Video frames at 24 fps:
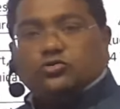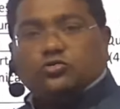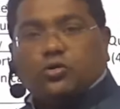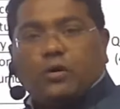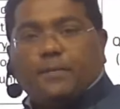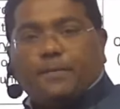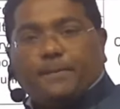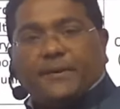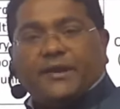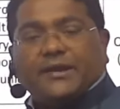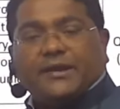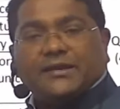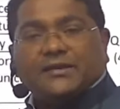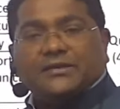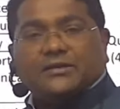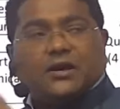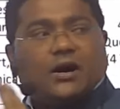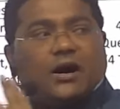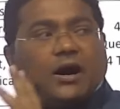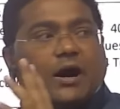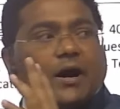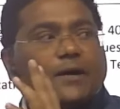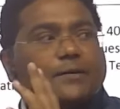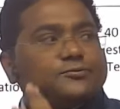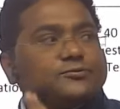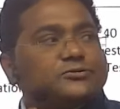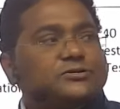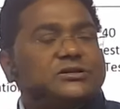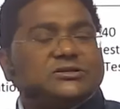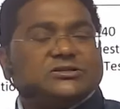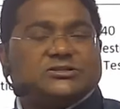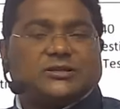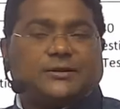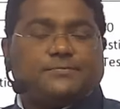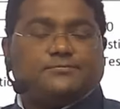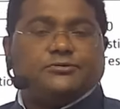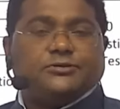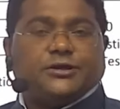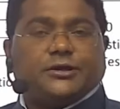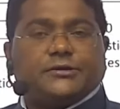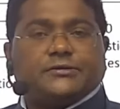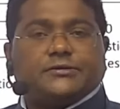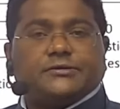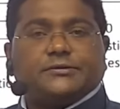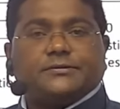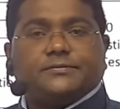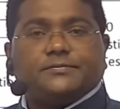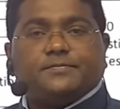topic in the optional
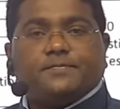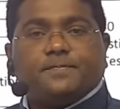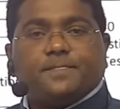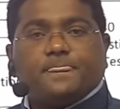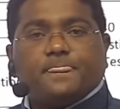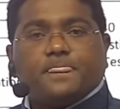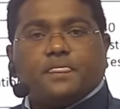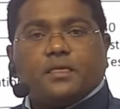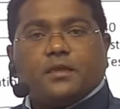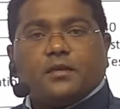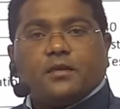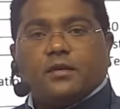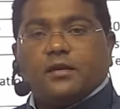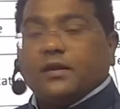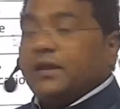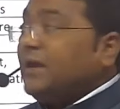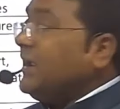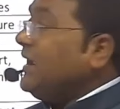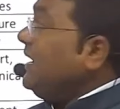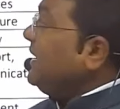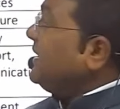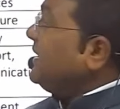subject. It